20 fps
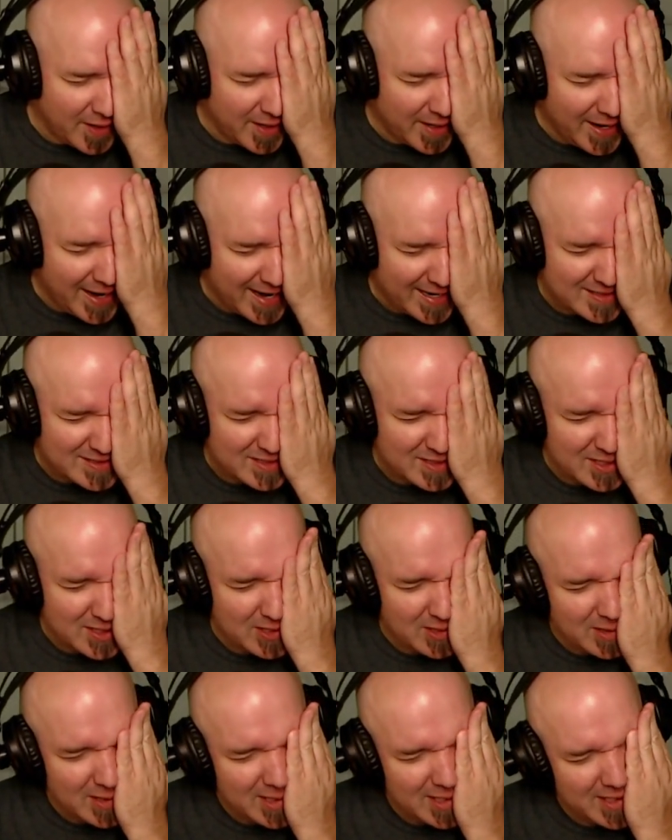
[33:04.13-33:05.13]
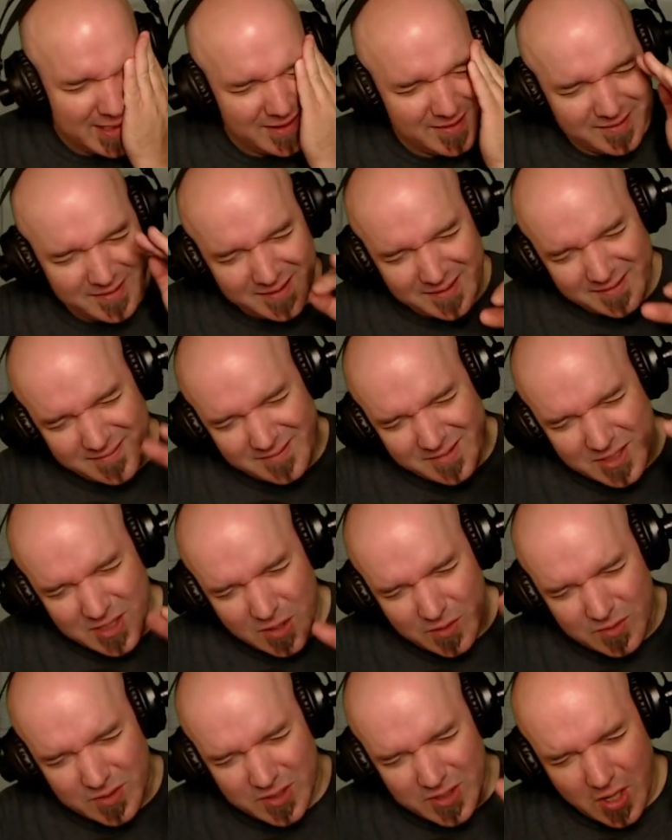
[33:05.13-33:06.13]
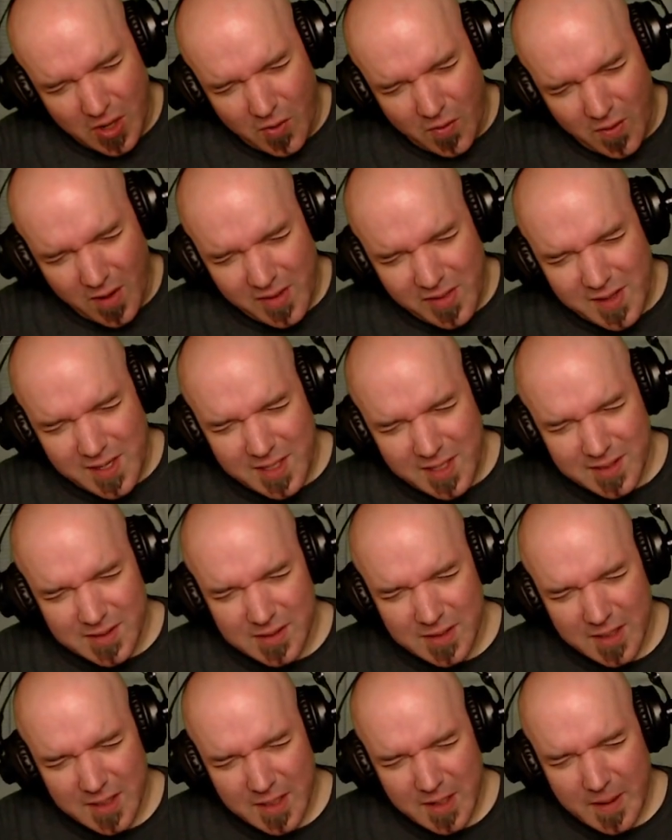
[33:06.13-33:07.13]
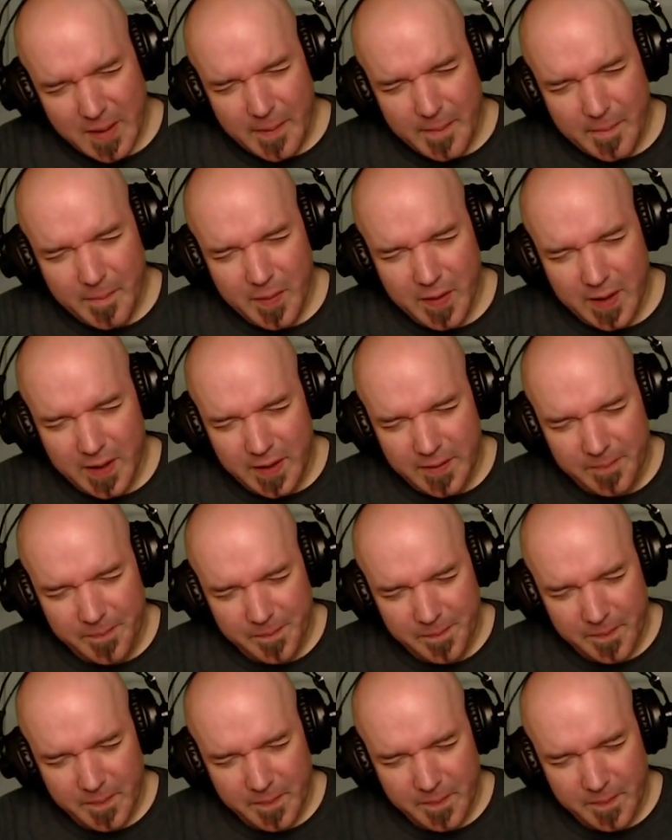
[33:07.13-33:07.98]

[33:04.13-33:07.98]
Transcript: executed so-so on these, but